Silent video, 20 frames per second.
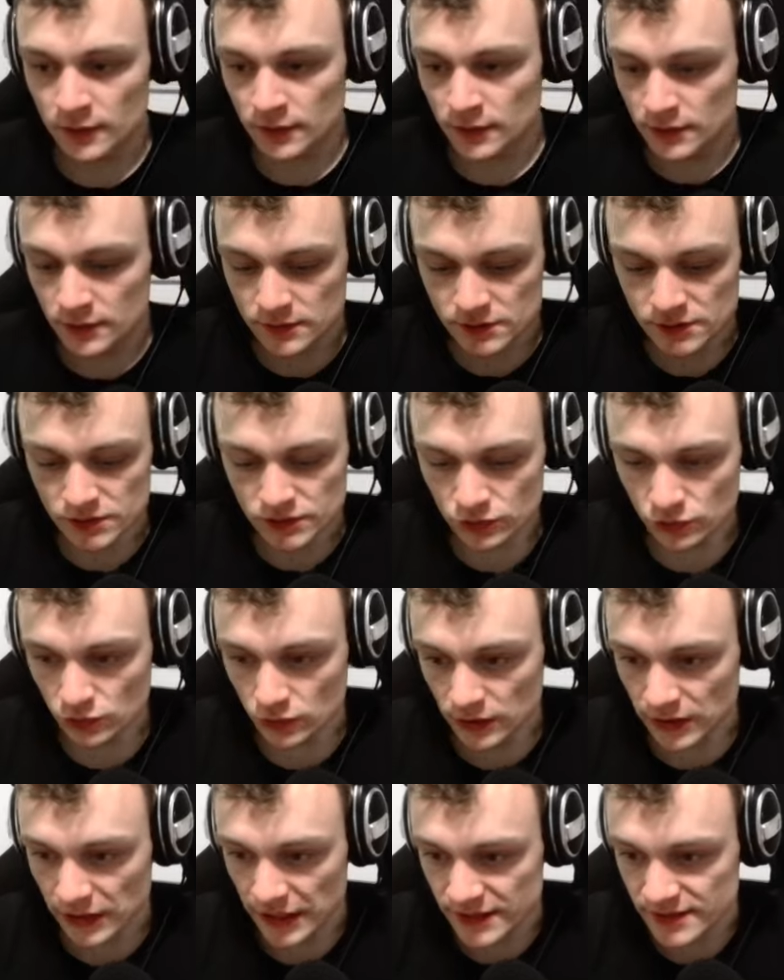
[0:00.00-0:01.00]
So
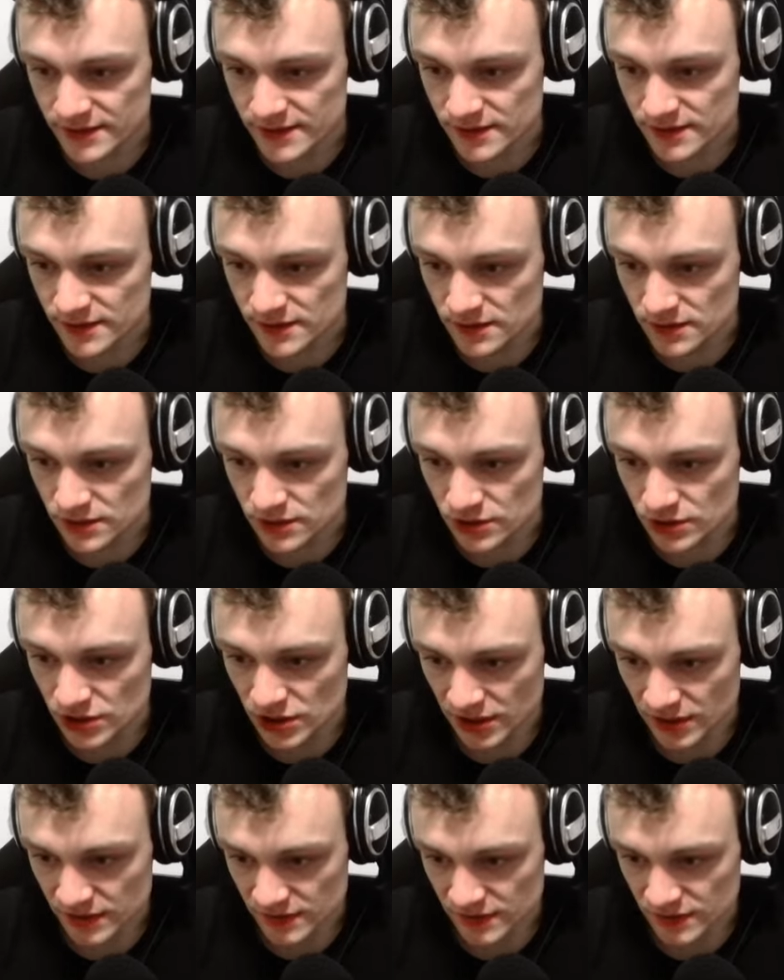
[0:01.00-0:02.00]
let's
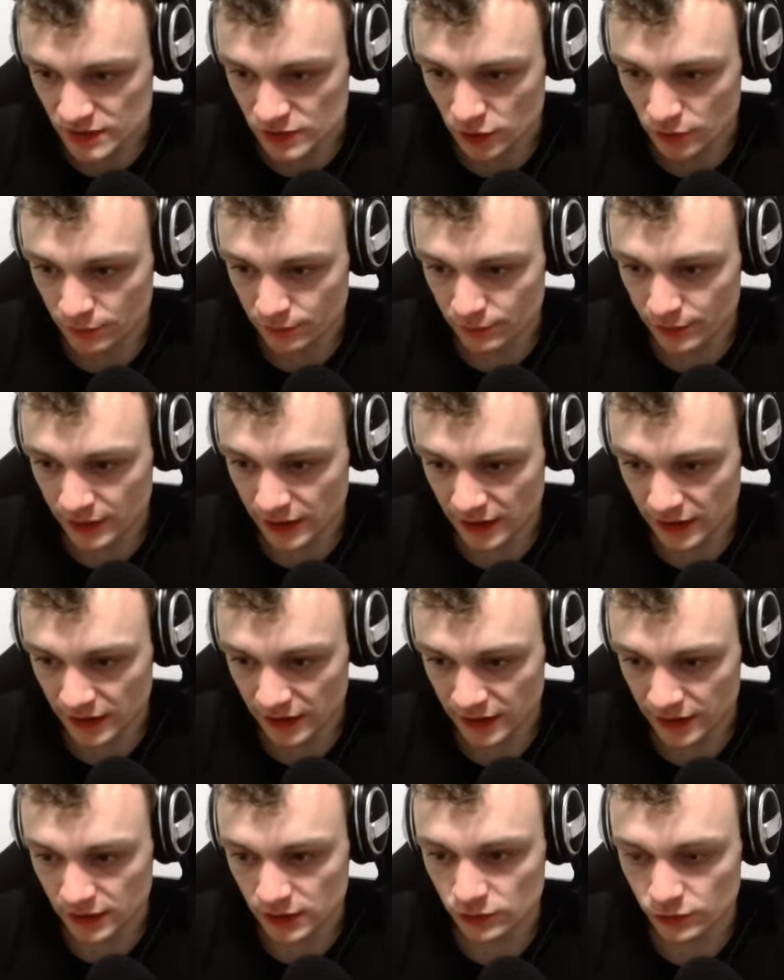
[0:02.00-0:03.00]
just
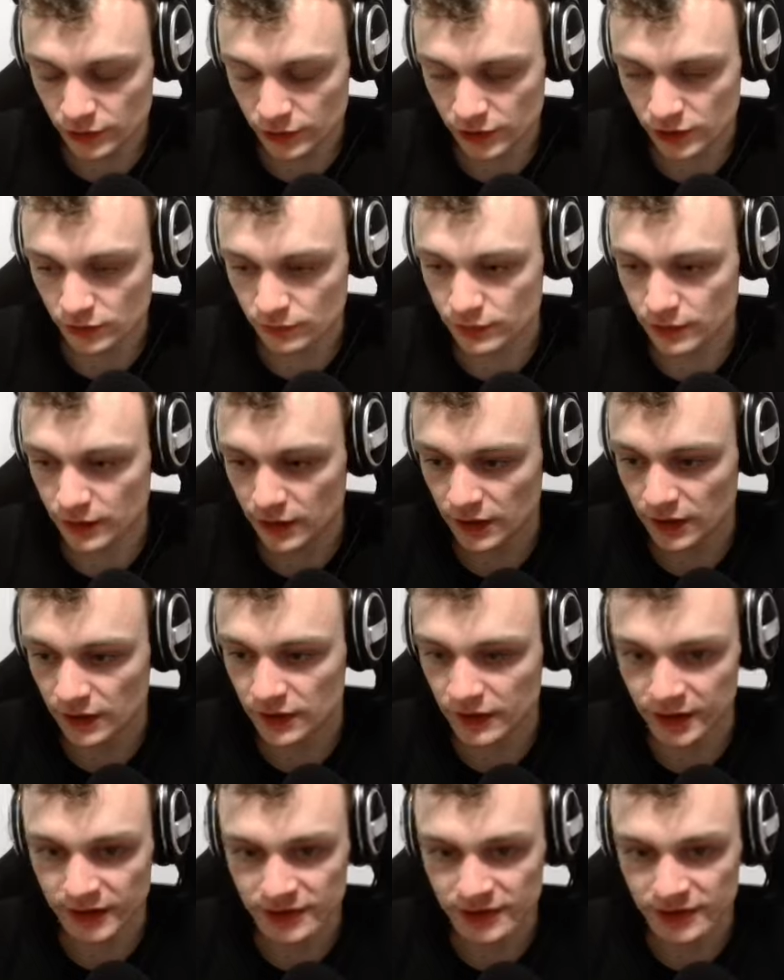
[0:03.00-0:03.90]
compile, recompile, and